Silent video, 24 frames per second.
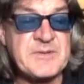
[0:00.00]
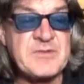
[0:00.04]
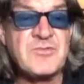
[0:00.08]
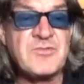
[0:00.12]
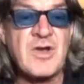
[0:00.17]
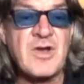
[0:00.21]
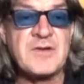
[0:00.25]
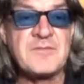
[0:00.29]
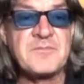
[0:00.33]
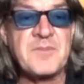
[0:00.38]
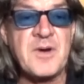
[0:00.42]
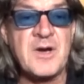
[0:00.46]

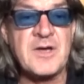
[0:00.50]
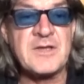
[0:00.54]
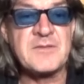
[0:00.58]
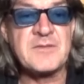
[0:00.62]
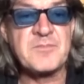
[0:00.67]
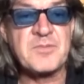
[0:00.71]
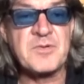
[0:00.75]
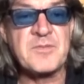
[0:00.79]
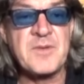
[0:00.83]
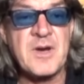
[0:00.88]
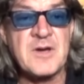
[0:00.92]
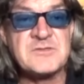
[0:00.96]
run by the
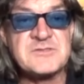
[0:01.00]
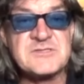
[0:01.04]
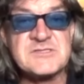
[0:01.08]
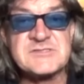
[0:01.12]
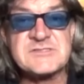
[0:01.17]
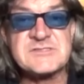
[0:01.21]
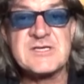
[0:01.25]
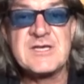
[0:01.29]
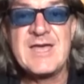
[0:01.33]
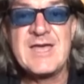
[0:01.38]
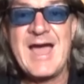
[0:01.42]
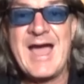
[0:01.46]

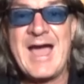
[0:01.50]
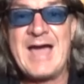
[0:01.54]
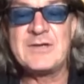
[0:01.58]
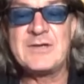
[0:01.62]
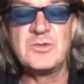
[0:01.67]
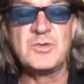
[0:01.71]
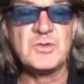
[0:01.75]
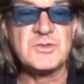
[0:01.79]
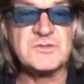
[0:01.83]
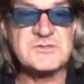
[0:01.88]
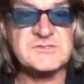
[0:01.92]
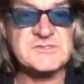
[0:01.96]
promoters. And
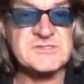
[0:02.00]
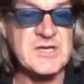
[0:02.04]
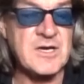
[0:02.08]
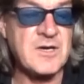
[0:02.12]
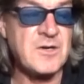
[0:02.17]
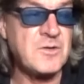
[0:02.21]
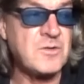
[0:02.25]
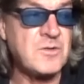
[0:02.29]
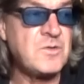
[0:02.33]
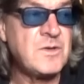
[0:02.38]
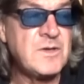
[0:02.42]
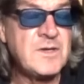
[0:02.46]

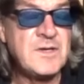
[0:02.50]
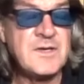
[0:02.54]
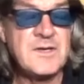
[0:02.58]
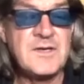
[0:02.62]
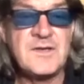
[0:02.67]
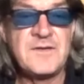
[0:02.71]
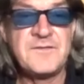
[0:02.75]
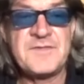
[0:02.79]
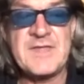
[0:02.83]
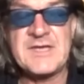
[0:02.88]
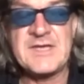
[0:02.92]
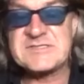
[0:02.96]
also,
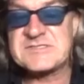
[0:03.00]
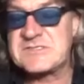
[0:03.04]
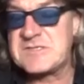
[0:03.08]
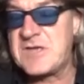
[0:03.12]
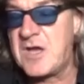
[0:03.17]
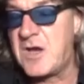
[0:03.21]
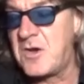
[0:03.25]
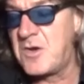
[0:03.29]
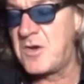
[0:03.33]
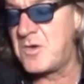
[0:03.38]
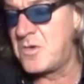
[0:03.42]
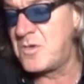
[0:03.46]
there's
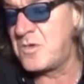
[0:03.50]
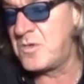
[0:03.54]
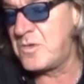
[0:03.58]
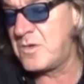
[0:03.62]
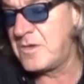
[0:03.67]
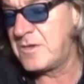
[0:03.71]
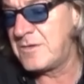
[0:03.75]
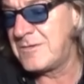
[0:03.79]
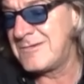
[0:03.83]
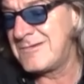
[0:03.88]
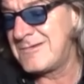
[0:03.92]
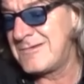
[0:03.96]
no
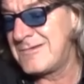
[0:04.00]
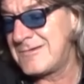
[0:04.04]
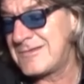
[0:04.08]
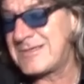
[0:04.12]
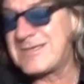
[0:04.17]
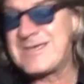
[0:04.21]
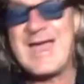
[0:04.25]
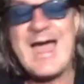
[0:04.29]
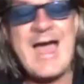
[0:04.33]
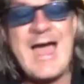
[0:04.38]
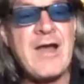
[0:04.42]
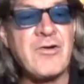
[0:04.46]

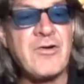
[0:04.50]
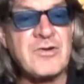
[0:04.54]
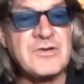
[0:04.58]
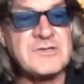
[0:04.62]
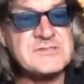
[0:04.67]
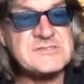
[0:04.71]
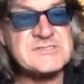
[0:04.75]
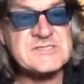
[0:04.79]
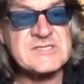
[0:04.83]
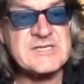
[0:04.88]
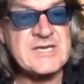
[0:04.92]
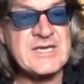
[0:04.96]

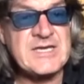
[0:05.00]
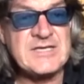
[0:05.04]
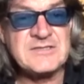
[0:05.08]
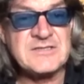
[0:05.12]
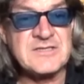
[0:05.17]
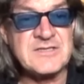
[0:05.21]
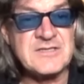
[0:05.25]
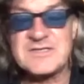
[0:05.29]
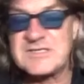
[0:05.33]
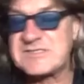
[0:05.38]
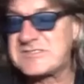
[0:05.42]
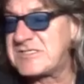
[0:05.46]
guarantee
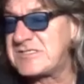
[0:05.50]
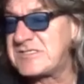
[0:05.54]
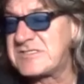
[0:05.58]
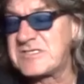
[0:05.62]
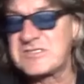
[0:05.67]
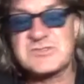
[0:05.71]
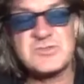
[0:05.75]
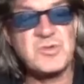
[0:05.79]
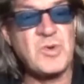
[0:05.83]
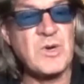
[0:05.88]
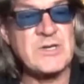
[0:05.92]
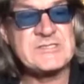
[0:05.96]
that this is a
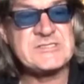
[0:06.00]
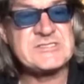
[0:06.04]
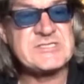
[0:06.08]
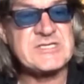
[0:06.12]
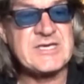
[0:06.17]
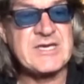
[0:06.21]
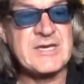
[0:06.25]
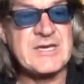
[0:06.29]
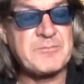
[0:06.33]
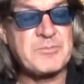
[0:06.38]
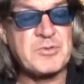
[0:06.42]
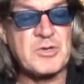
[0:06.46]
20
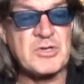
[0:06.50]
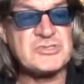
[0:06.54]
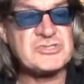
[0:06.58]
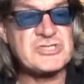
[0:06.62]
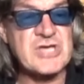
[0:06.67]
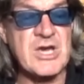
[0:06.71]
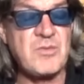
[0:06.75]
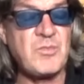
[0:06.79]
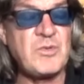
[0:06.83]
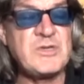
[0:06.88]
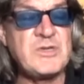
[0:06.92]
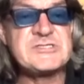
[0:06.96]
year
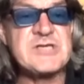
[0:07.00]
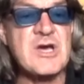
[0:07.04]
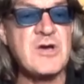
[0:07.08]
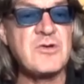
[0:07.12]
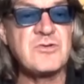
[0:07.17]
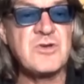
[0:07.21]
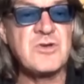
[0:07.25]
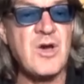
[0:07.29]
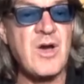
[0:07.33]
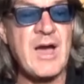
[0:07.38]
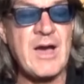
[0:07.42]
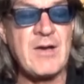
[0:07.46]
project. We
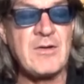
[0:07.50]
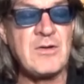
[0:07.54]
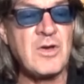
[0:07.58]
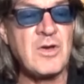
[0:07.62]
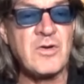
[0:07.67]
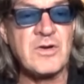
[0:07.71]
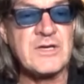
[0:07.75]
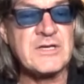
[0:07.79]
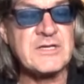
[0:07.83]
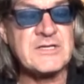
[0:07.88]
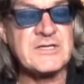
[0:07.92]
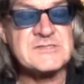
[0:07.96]
don't know how
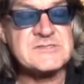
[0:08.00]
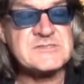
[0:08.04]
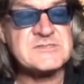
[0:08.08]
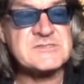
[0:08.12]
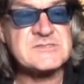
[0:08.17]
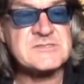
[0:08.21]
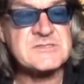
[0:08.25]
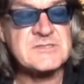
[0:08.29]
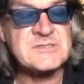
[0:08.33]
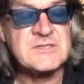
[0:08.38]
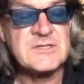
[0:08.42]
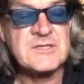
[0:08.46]
long it
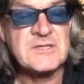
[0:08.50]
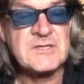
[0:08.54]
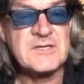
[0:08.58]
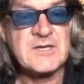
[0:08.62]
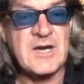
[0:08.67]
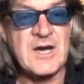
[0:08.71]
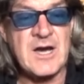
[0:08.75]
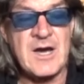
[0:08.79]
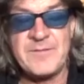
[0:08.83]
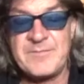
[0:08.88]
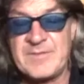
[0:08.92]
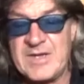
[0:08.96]
is.
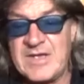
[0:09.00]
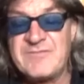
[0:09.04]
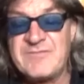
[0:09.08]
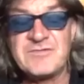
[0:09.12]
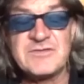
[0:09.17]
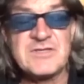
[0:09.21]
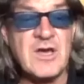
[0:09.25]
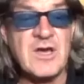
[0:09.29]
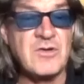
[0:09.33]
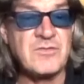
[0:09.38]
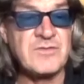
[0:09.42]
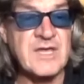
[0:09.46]
Um, even
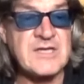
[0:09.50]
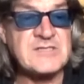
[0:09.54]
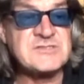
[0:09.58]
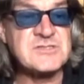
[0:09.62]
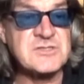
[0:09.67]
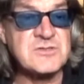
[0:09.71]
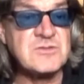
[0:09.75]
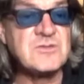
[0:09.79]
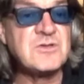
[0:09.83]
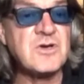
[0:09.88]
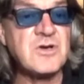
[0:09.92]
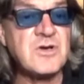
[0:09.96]
though they
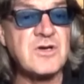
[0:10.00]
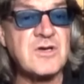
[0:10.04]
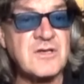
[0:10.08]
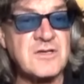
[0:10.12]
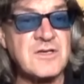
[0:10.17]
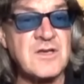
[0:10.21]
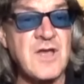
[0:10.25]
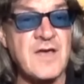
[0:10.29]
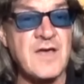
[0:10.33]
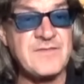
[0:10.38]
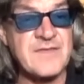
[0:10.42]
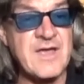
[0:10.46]
do look
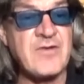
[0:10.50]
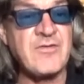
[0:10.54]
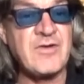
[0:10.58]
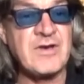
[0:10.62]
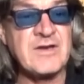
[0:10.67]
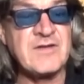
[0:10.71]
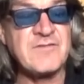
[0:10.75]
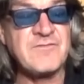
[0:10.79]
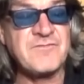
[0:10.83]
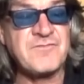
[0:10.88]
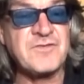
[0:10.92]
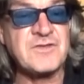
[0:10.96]
like they're in
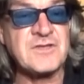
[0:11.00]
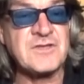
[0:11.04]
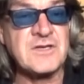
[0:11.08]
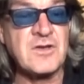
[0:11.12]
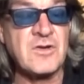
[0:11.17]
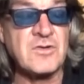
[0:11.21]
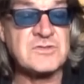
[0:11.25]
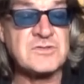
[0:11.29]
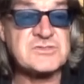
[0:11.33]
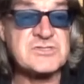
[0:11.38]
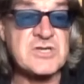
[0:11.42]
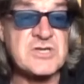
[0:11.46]
it for the
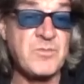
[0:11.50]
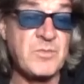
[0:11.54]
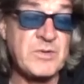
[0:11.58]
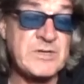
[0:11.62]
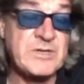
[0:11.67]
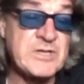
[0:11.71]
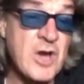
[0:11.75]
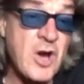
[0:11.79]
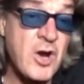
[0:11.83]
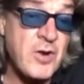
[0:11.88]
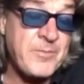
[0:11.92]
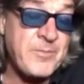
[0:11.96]
long term, we
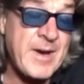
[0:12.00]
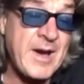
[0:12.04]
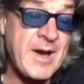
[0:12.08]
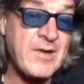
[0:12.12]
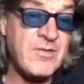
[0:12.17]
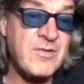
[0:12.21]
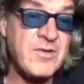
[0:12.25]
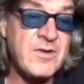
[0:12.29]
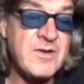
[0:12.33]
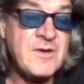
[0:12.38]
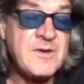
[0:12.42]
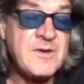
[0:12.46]
know about